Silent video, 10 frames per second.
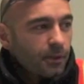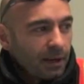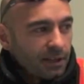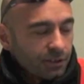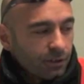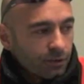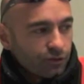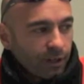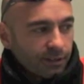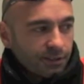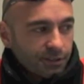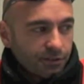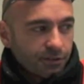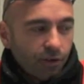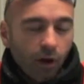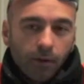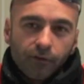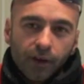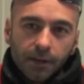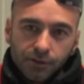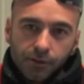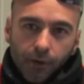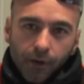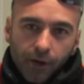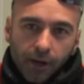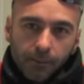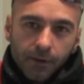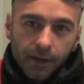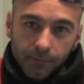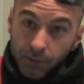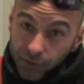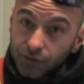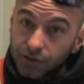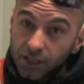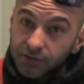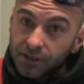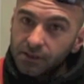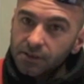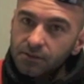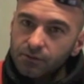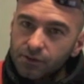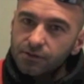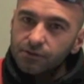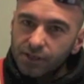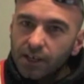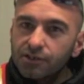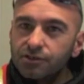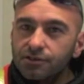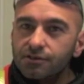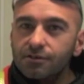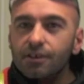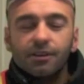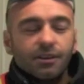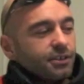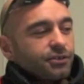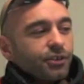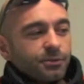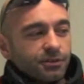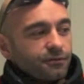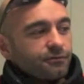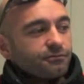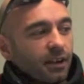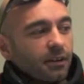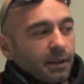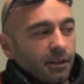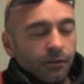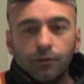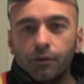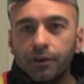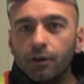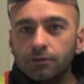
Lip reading: managing contractor, just the time frames of the program have been reduced significantly, with reduction in terms of making good all the